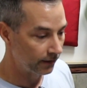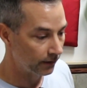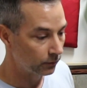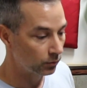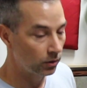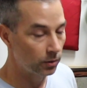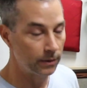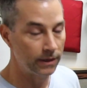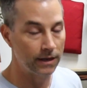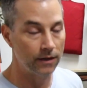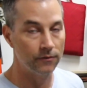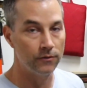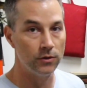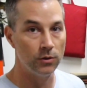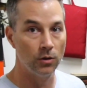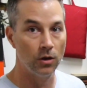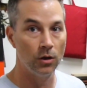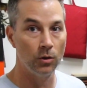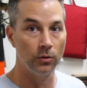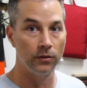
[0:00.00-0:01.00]
That's why we have
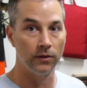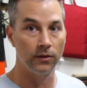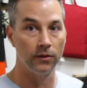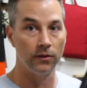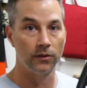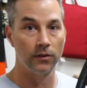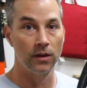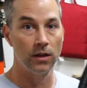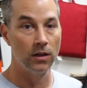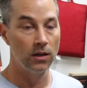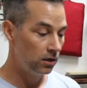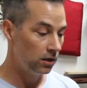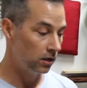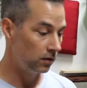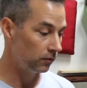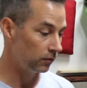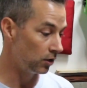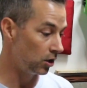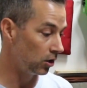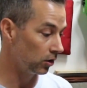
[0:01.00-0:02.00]
new hoses
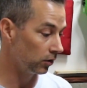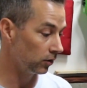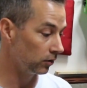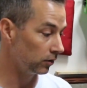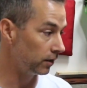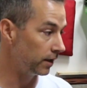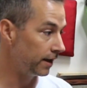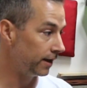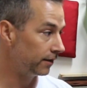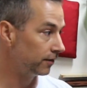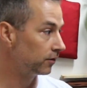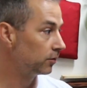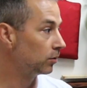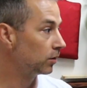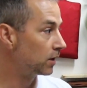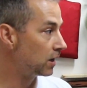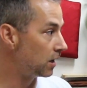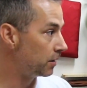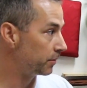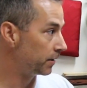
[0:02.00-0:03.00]
of longer lengths to
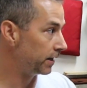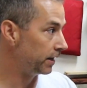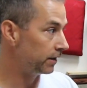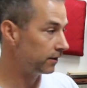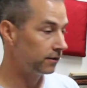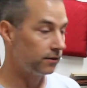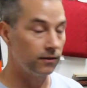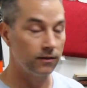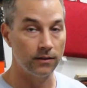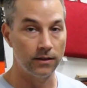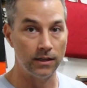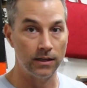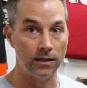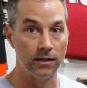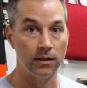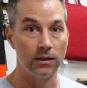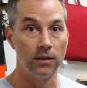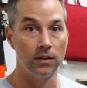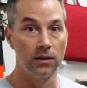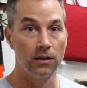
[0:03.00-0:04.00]
accommodate
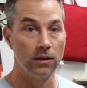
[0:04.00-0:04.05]
the